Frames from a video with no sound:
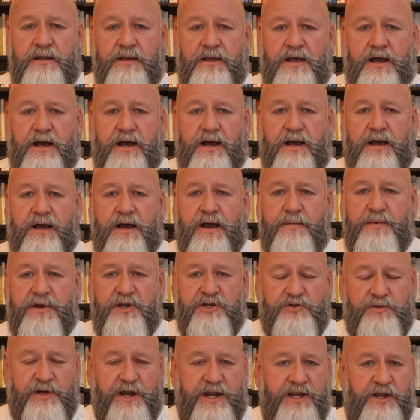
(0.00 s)
I'm going to
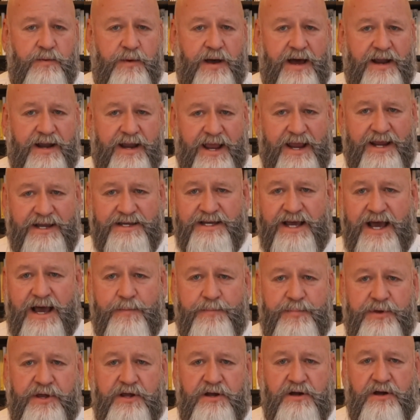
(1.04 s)
train you on a
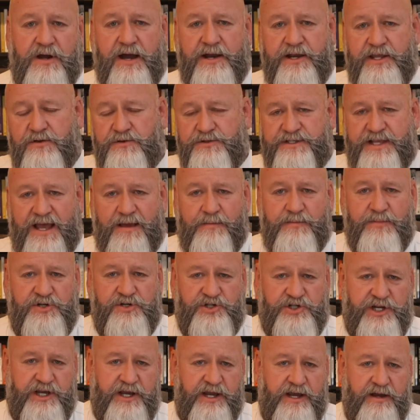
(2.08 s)
topic or how to use that
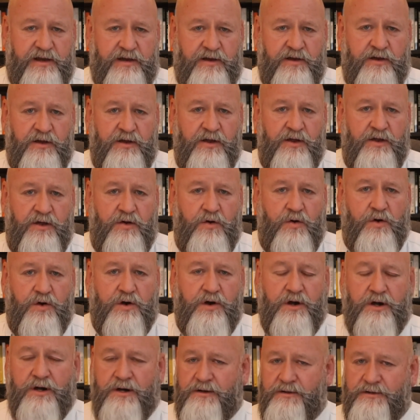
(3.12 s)
machine
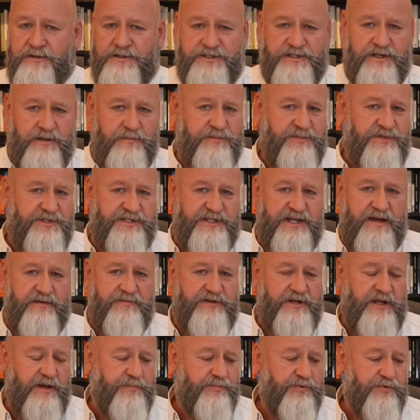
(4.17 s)
or some
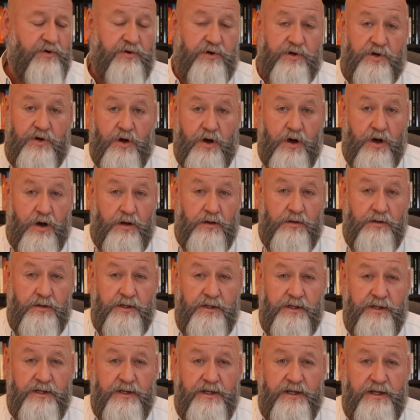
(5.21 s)
safety protocol.
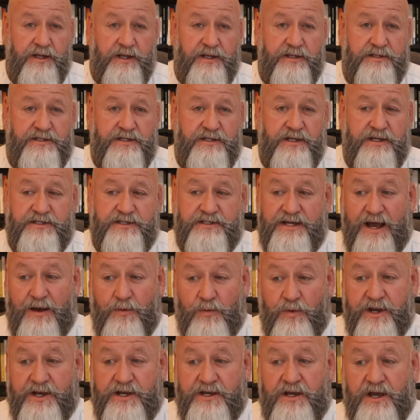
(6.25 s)
It's not
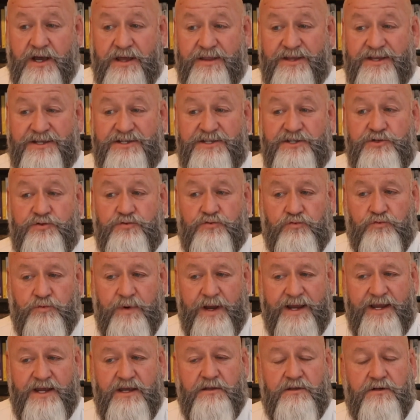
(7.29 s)
one and done. This is
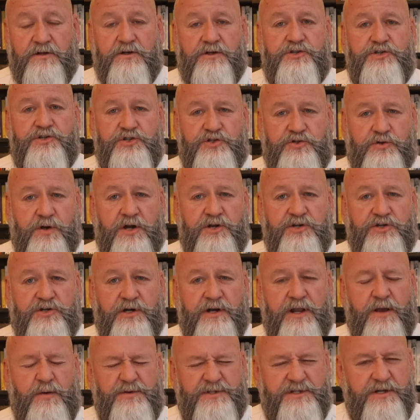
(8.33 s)
regular structure.
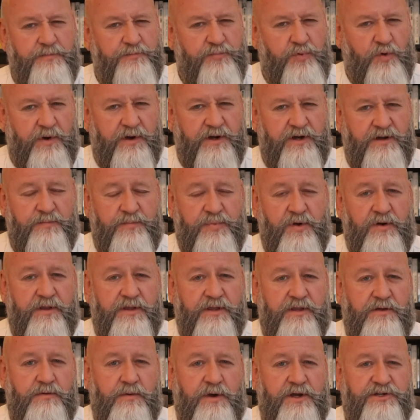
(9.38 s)
That was an important component
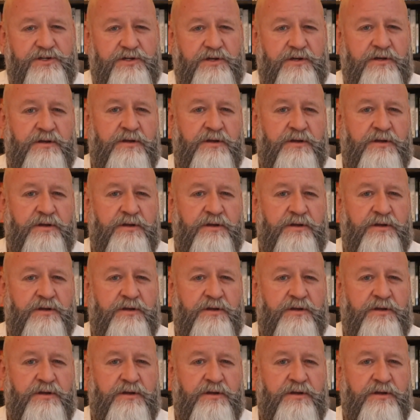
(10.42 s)
of the question.